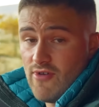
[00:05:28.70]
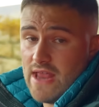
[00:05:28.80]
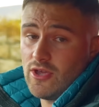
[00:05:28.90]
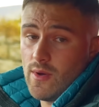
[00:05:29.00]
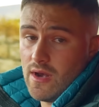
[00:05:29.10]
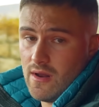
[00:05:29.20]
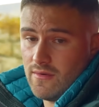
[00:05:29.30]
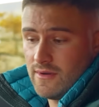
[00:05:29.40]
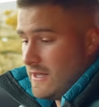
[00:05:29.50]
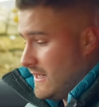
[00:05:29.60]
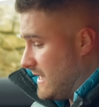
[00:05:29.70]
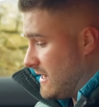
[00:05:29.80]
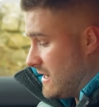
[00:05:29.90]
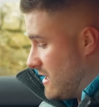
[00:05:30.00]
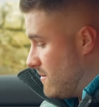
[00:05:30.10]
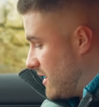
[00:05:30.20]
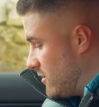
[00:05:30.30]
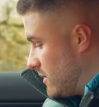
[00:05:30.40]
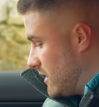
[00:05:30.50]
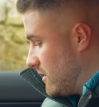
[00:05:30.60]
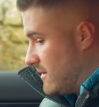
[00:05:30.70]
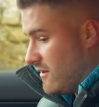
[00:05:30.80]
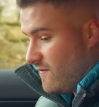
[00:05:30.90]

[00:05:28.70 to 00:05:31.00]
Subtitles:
red going on in here, by the way. By the